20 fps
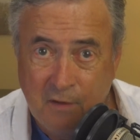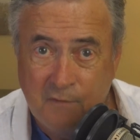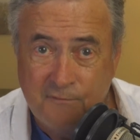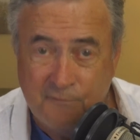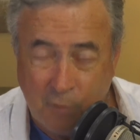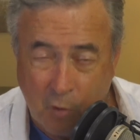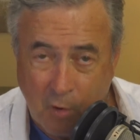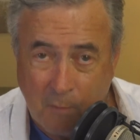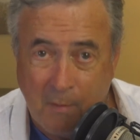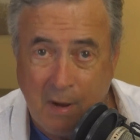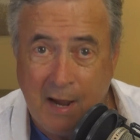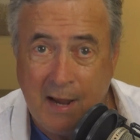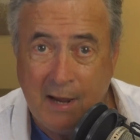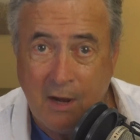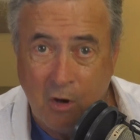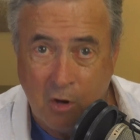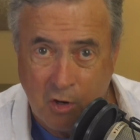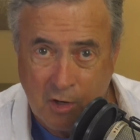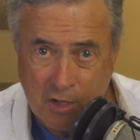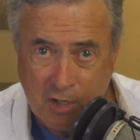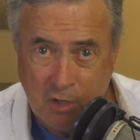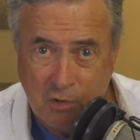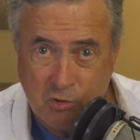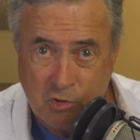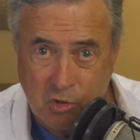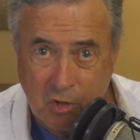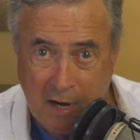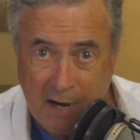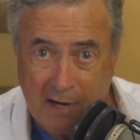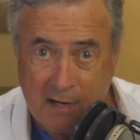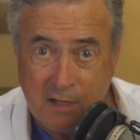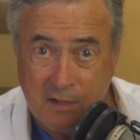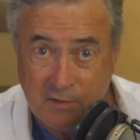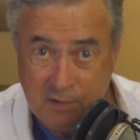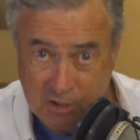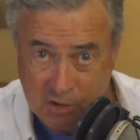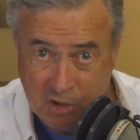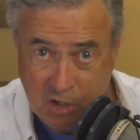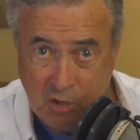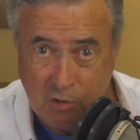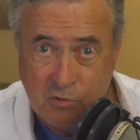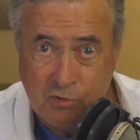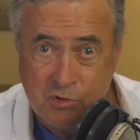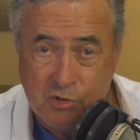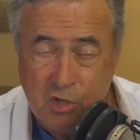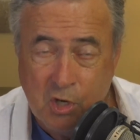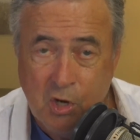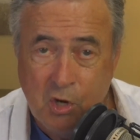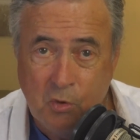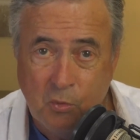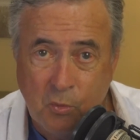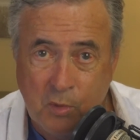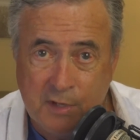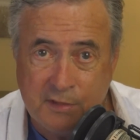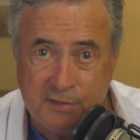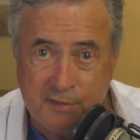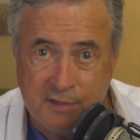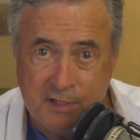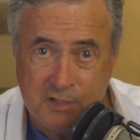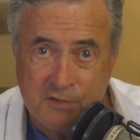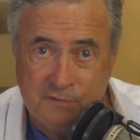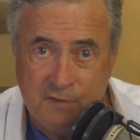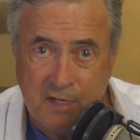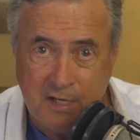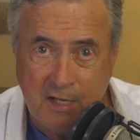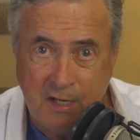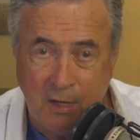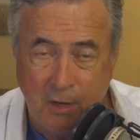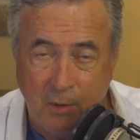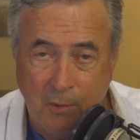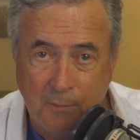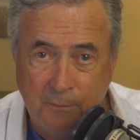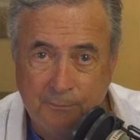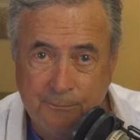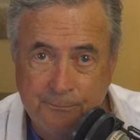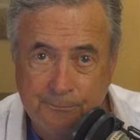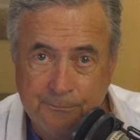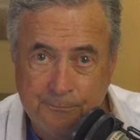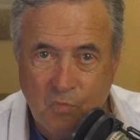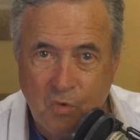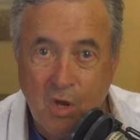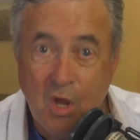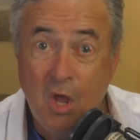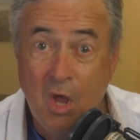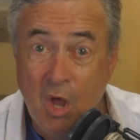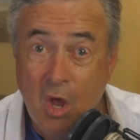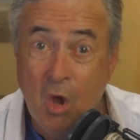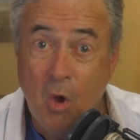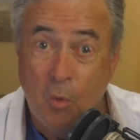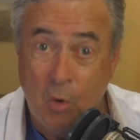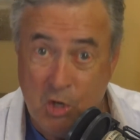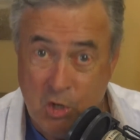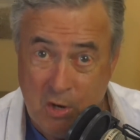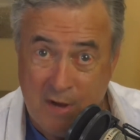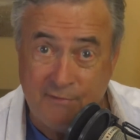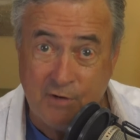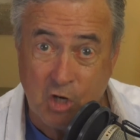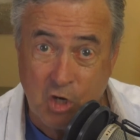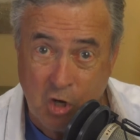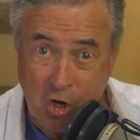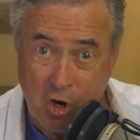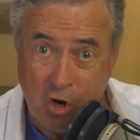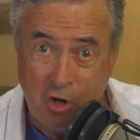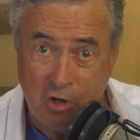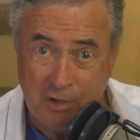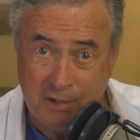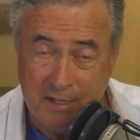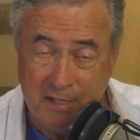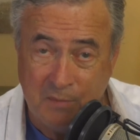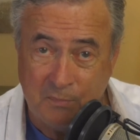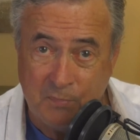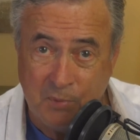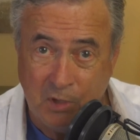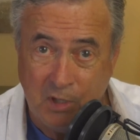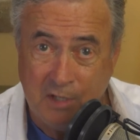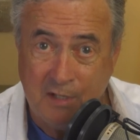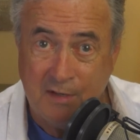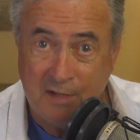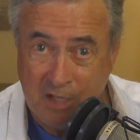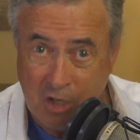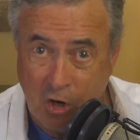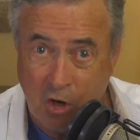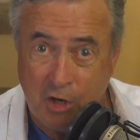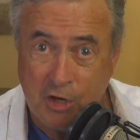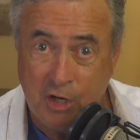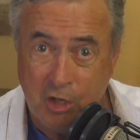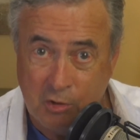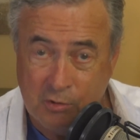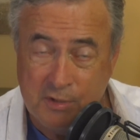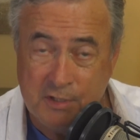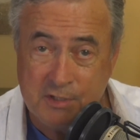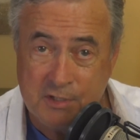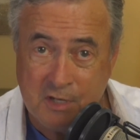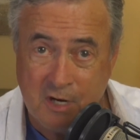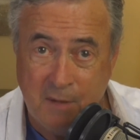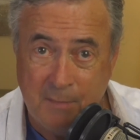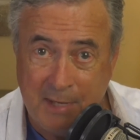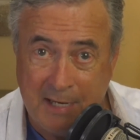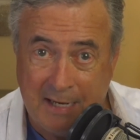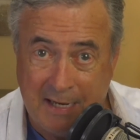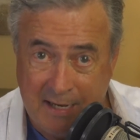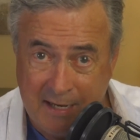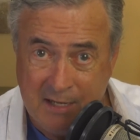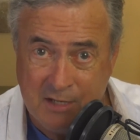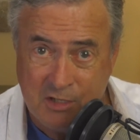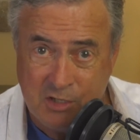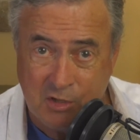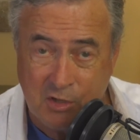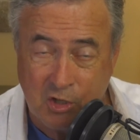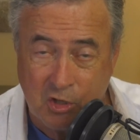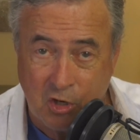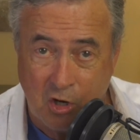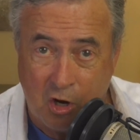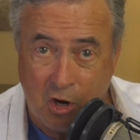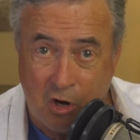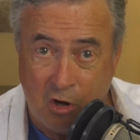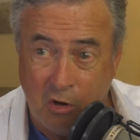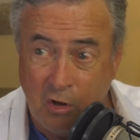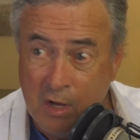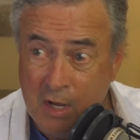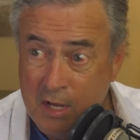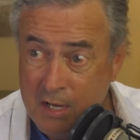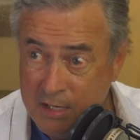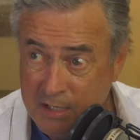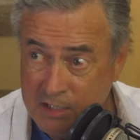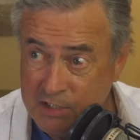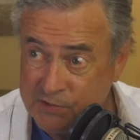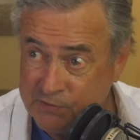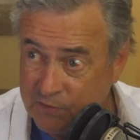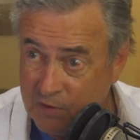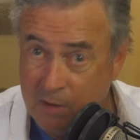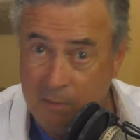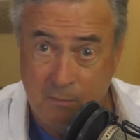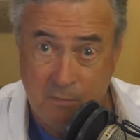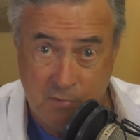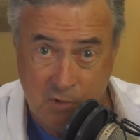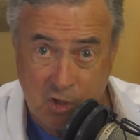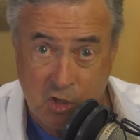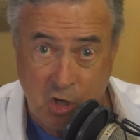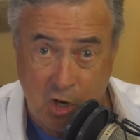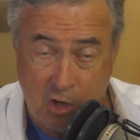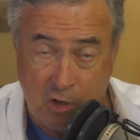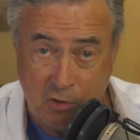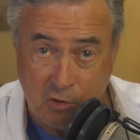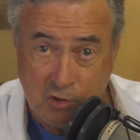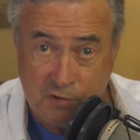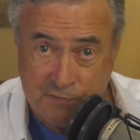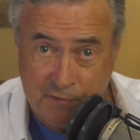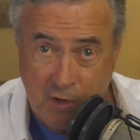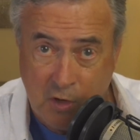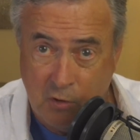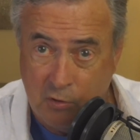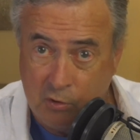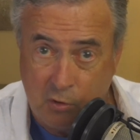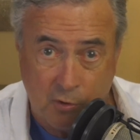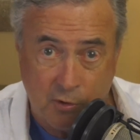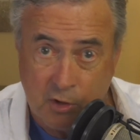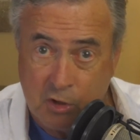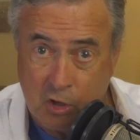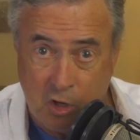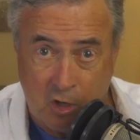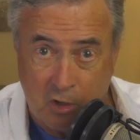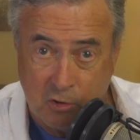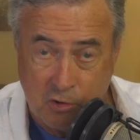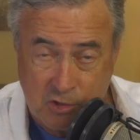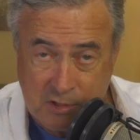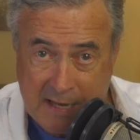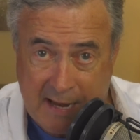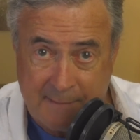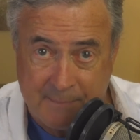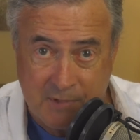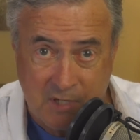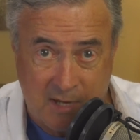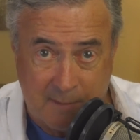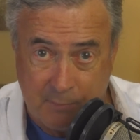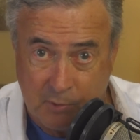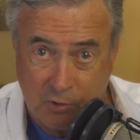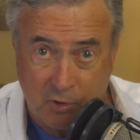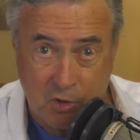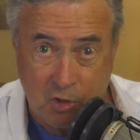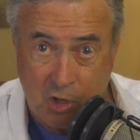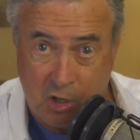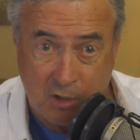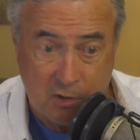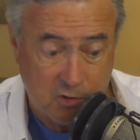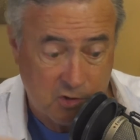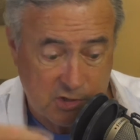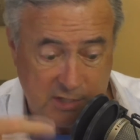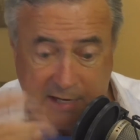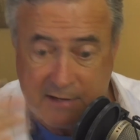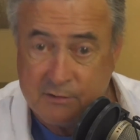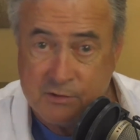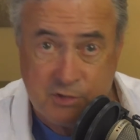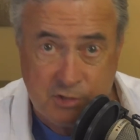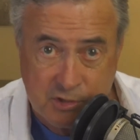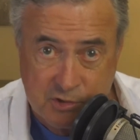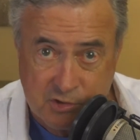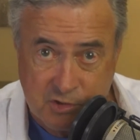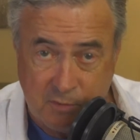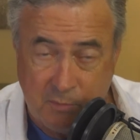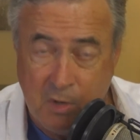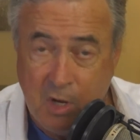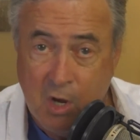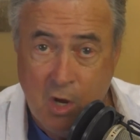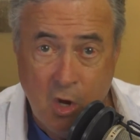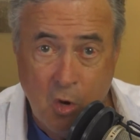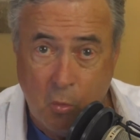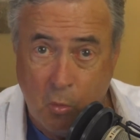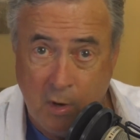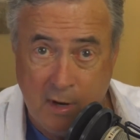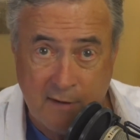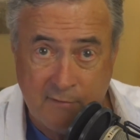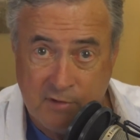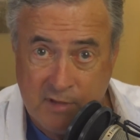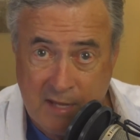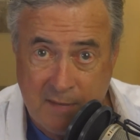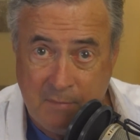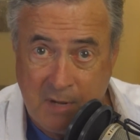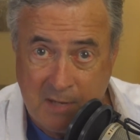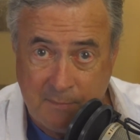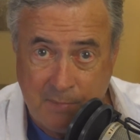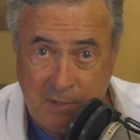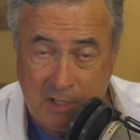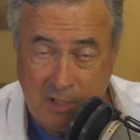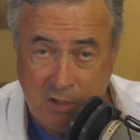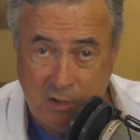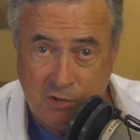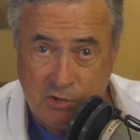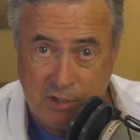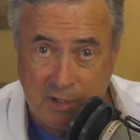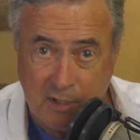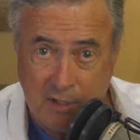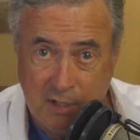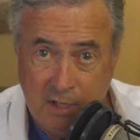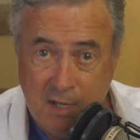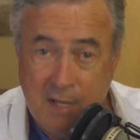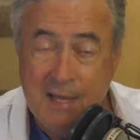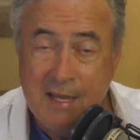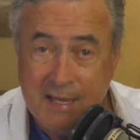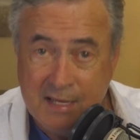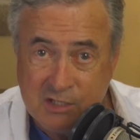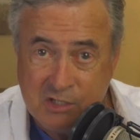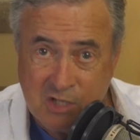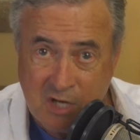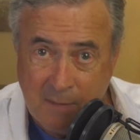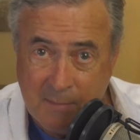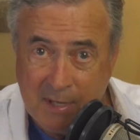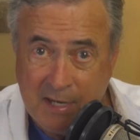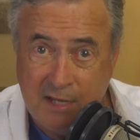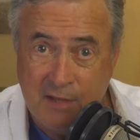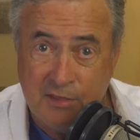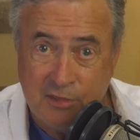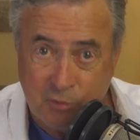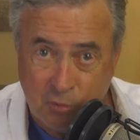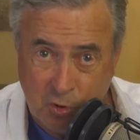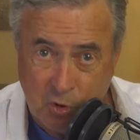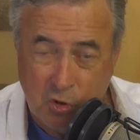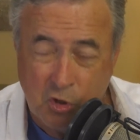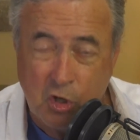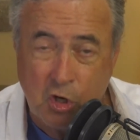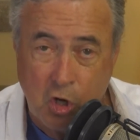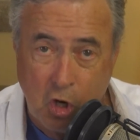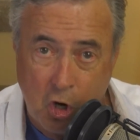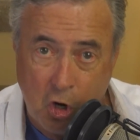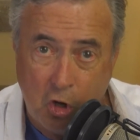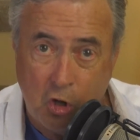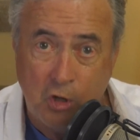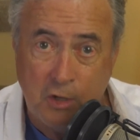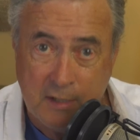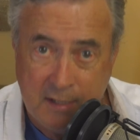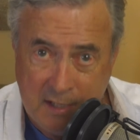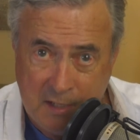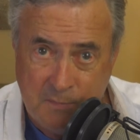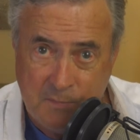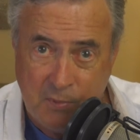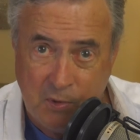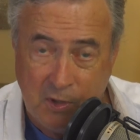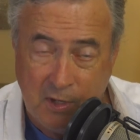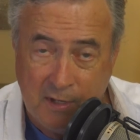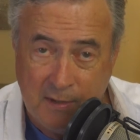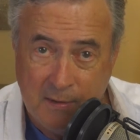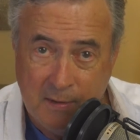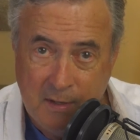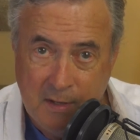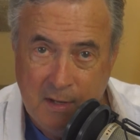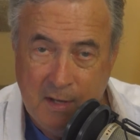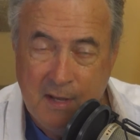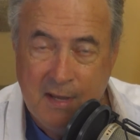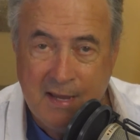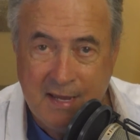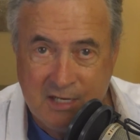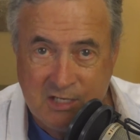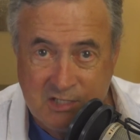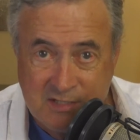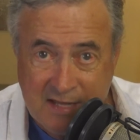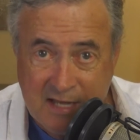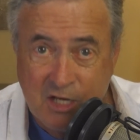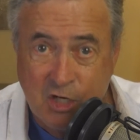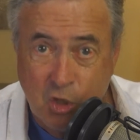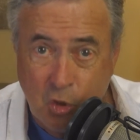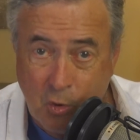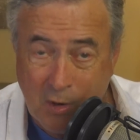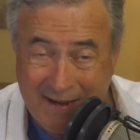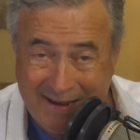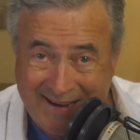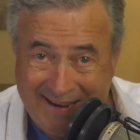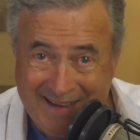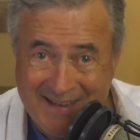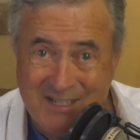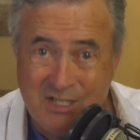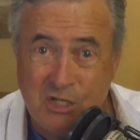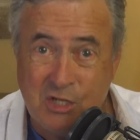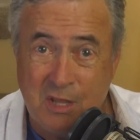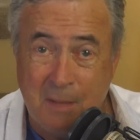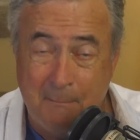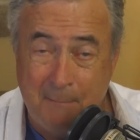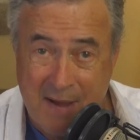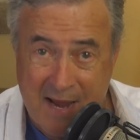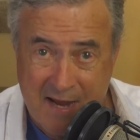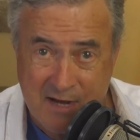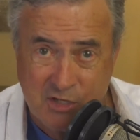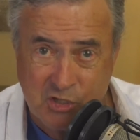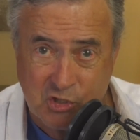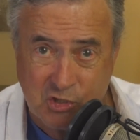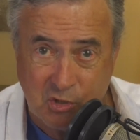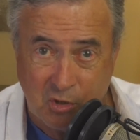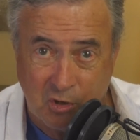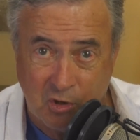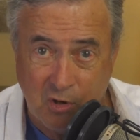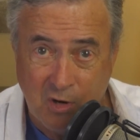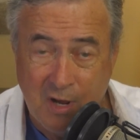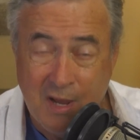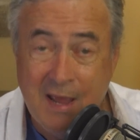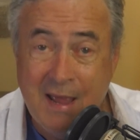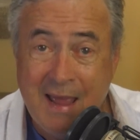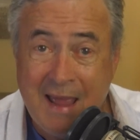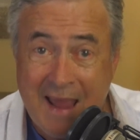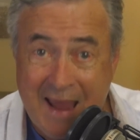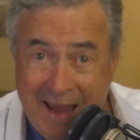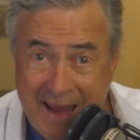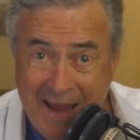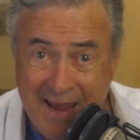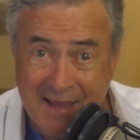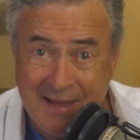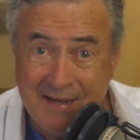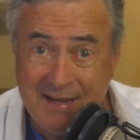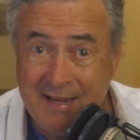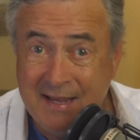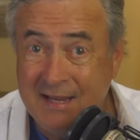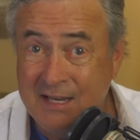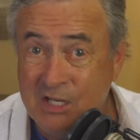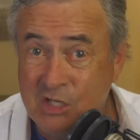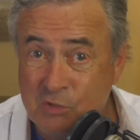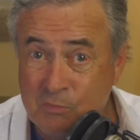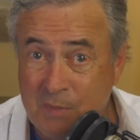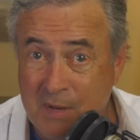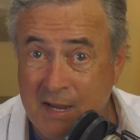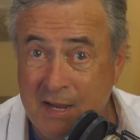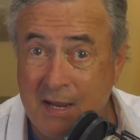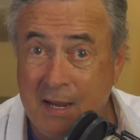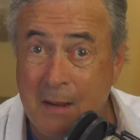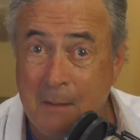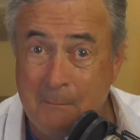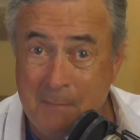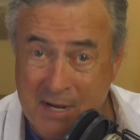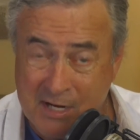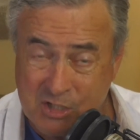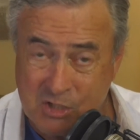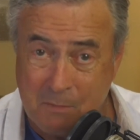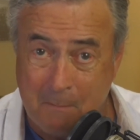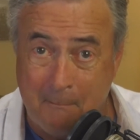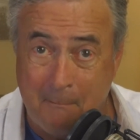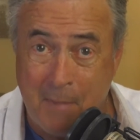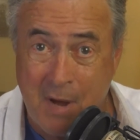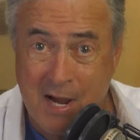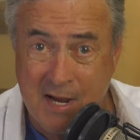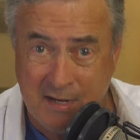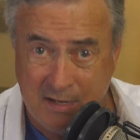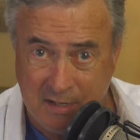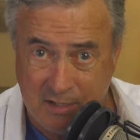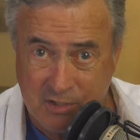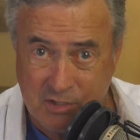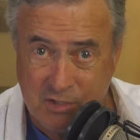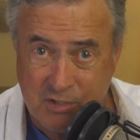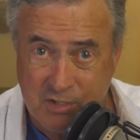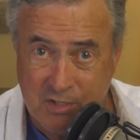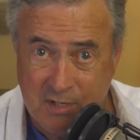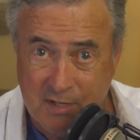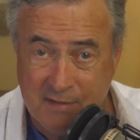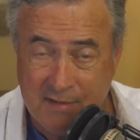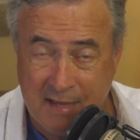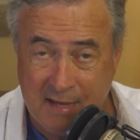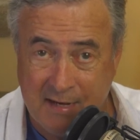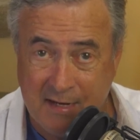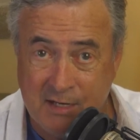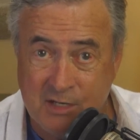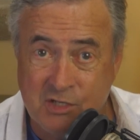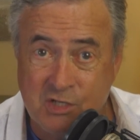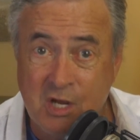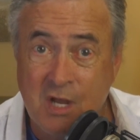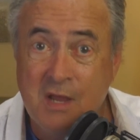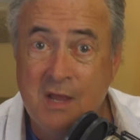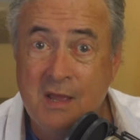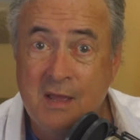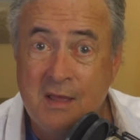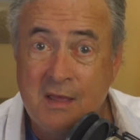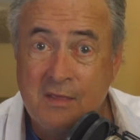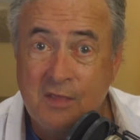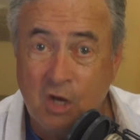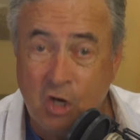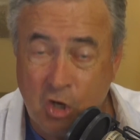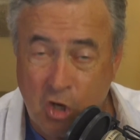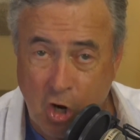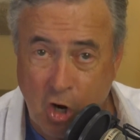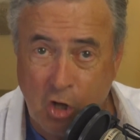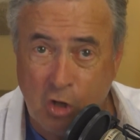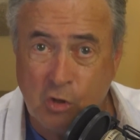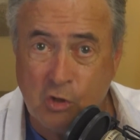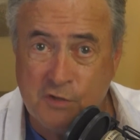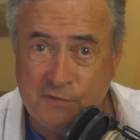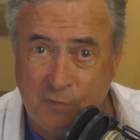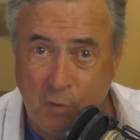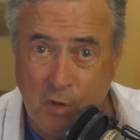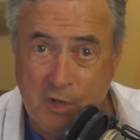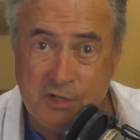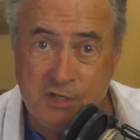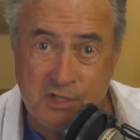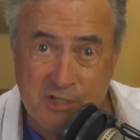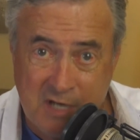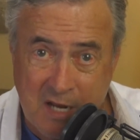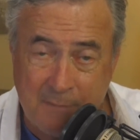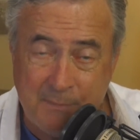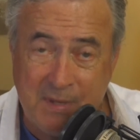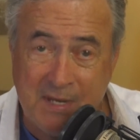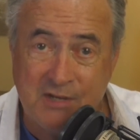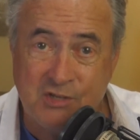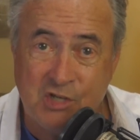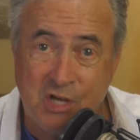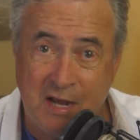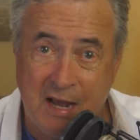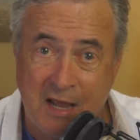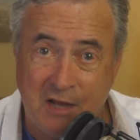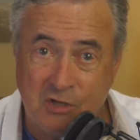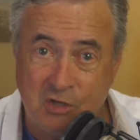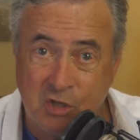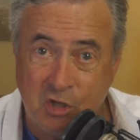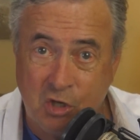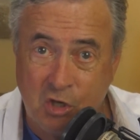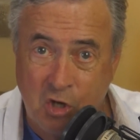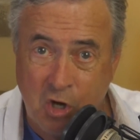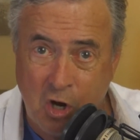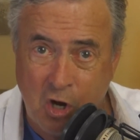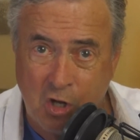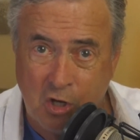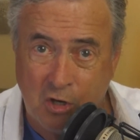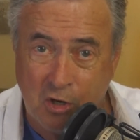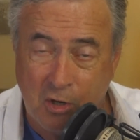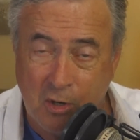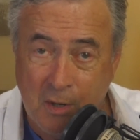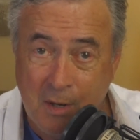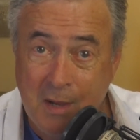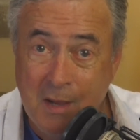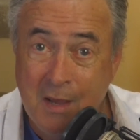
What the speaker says: for my audio track that goes with this video. When you have a call input, the audio that's coming into the call is from the caller's phone or the caller's laptop or the caller's sound system, whatever they might be using. It's coming in through the call input. It's then going into the master, and it is being mix minused. That is, the caller's voice is not being sent out to the caller,